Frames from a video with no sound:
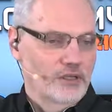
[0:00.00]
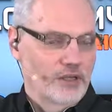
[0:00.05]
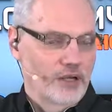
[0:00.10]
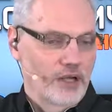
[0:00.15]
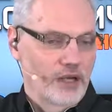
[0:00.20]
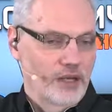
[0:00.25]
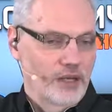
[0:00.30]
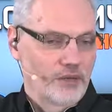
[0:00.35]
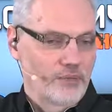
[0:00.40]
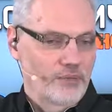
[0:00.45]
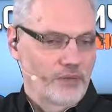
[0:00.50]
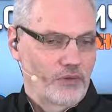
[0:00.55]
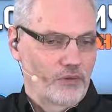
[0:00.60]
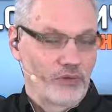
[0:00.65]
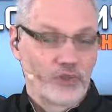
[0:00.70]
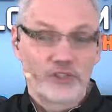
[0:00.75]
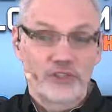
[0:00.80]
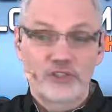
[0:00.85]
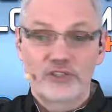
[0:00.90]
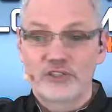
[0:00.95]

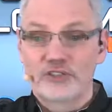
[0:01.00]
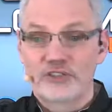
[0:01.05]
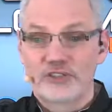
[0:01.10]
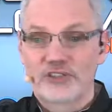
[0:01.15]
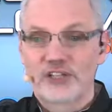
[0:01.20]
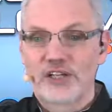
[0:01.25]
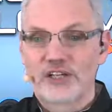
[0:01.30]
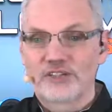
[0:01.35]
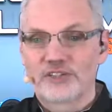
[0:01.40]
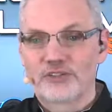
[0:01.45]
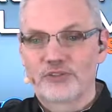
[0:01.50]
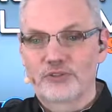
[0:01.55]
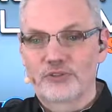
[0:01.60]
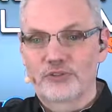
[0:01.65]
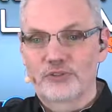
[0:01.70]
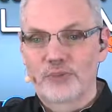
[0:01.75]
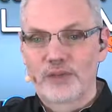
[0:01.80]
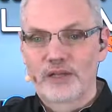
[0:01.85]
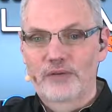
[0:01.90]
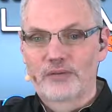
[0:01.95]
One of the suggestions
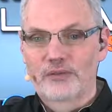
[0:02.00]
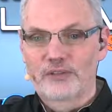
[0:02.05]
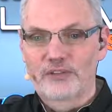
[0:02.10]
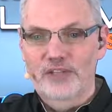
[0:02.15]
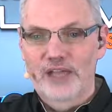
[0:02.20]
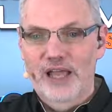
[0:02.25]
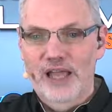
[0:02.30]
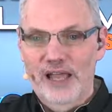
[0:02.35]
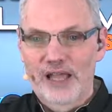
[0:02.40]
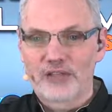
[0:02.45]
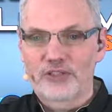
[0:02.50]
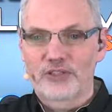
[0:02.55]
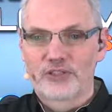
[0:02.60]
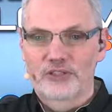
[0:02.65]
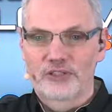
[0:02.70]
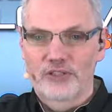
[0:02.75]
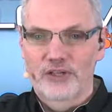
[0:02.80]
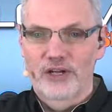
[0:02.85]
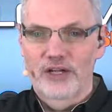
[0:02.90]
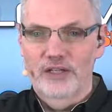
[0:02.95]
was made was to actually
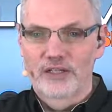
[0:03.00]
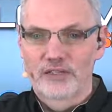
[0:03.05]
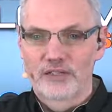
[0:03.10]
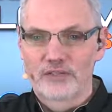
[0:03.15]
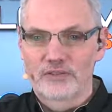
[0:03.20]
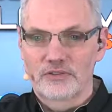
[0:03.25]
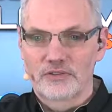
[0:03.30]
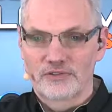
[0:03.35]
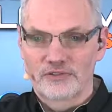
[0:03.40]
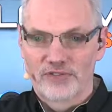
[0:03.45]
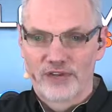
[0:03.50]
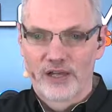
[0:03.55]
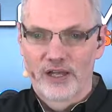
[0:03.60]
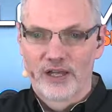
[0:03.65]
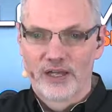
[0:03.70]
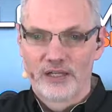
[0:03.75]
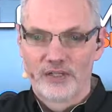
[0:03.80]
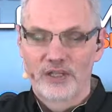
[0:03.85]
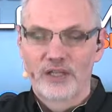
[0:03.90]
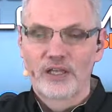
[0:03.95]
try to
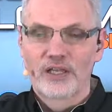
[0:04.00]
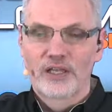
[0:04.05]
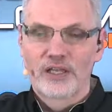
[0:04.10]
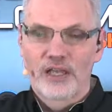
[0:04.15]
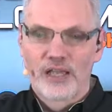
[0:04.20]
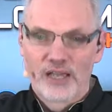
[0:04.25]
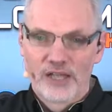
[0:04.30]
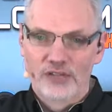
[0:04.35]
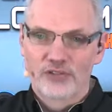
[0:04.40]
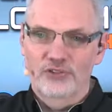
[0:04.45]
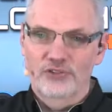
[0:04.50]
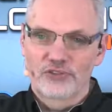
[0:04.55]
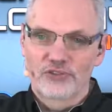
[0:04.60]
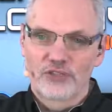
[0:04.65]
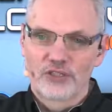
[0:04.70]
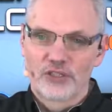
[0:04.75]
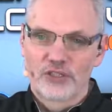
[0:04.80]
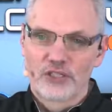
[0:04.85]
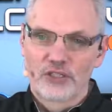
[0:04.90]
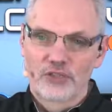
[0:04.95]
find
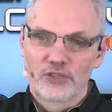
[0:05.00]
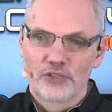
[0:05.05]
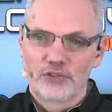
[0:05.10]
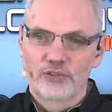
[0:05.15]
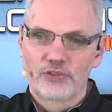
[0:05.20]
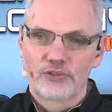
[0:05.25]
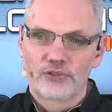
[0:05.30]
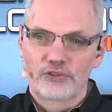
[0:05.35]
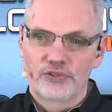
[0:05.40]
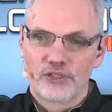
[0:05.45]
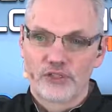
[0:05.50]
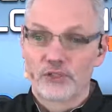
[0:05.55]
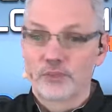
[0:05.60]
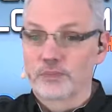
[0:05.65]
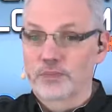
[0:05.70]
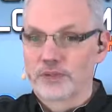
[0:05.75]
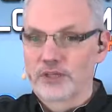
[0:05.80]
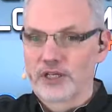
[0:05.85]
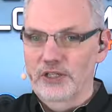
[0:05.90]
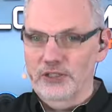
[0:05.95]
interesting news in the
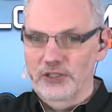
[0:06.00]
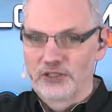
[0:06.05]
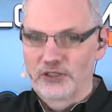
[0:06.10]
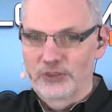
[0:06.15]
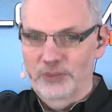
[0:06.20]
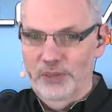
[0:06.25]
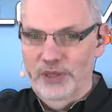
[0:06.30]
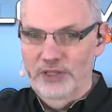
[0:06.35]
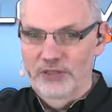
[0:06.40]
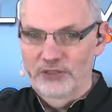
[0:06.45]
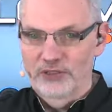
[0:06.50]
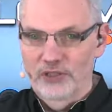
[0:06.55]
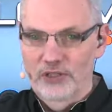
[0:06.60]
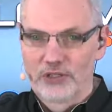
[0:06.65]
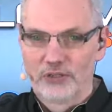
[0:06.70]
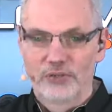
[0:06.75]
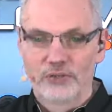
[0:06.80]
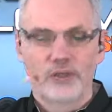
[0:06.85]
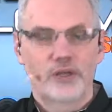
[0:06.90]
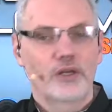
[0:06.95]
production space.
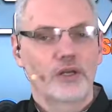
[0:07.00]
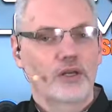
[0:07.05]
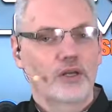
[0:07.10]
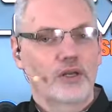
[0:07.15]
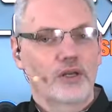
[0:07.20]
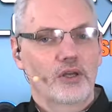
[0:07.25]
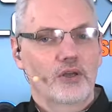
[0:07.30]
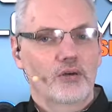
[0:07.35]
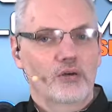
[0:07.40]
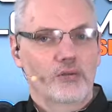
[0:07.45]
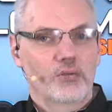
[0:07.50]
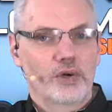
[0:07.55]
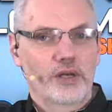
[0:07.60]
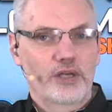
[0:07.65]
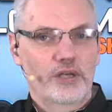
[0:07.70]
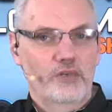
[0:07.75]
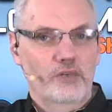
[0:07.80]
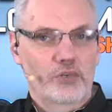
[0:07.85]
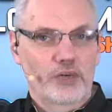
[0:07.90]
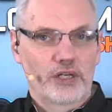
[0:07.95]
So
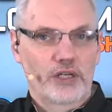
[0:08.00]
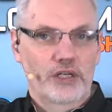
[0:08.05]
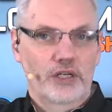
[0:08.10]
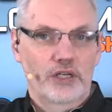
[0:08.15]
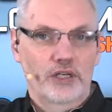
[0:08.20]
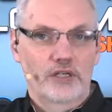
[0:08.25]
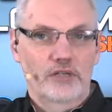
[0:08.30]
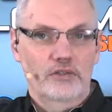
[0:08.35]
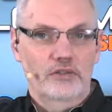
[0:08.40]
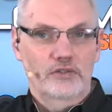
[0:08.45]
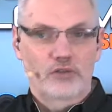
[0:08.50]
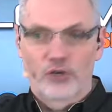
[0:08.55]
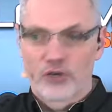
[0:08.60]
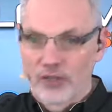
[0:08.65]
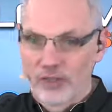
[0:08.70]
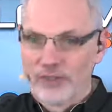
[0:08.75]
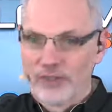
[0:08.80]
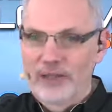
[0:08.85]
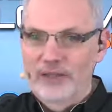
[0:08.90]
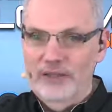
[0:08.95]
when we talk
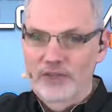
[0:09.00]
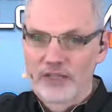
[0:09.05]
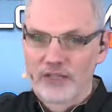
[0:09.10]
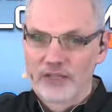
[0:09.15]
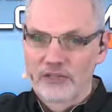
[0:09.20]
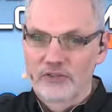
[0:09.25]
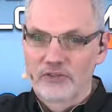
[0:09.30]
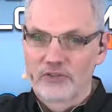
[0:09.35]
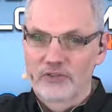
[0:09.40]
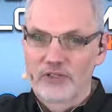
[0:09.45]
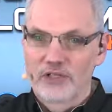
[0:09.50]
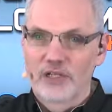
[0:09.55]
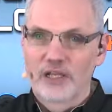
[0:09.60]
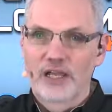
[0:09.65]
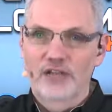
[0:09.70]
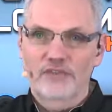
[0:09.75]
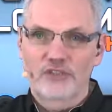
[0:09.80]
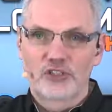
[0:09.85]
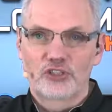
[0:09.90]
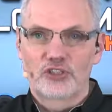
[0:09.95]
about things in the
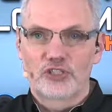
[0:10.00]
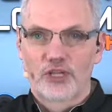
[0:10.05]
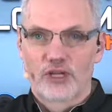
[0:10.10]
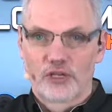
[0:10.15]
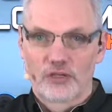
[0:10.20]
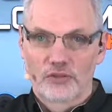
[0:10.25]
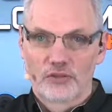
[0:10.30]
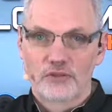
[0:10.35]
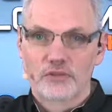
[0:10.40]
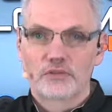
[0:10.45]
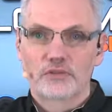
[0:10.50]
after show,